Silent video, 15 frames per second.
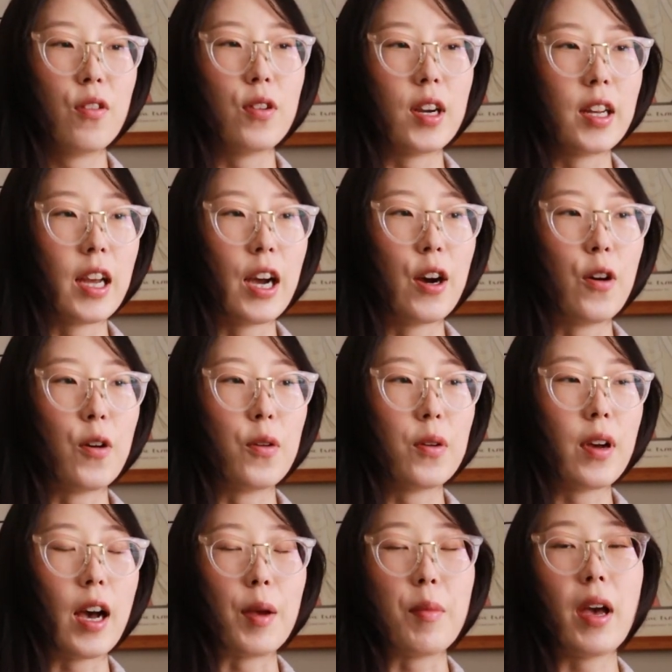right now
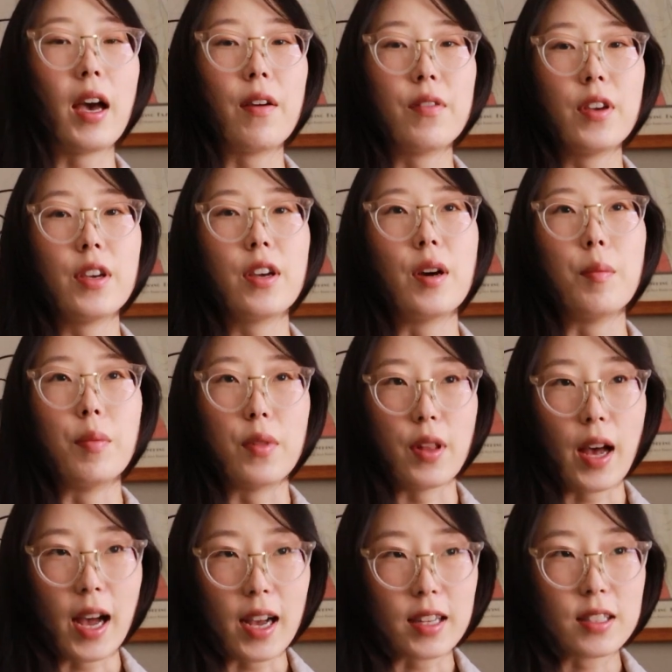I'm having a
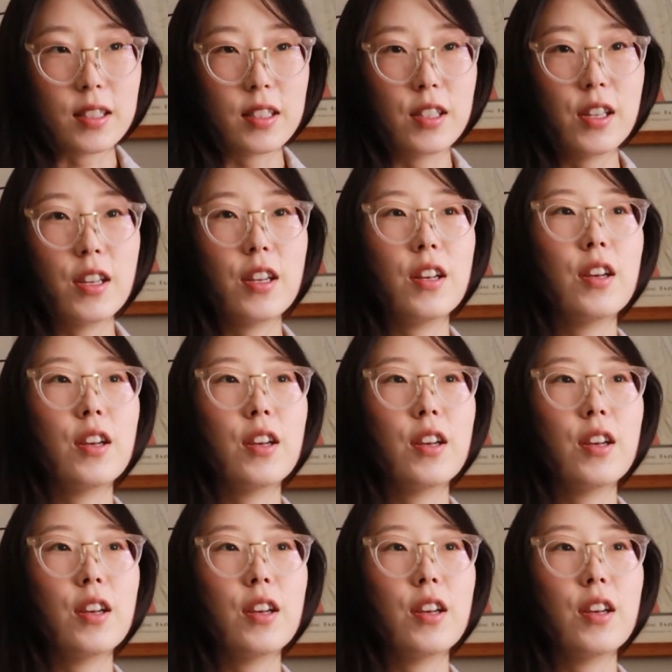blast